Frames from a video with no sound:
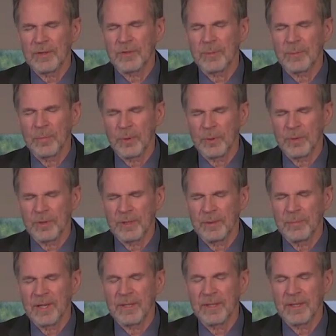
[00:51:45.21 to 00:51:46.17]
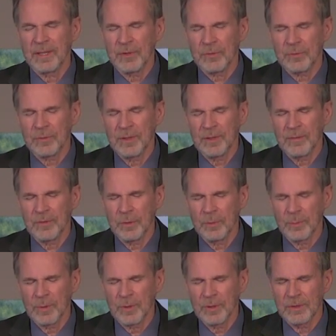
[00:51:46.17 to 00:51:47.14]
supported by the history of your
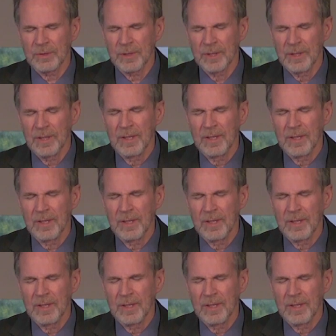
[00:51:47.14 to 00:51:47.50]
word,